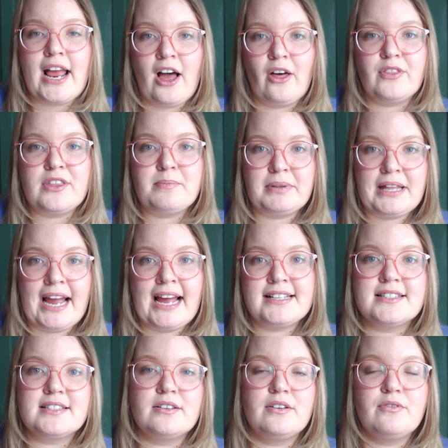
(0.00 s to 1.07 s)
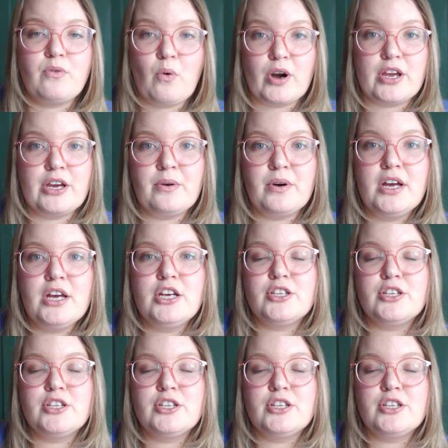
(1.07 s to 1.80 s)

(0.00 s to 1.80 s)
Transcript: healthy plants for you.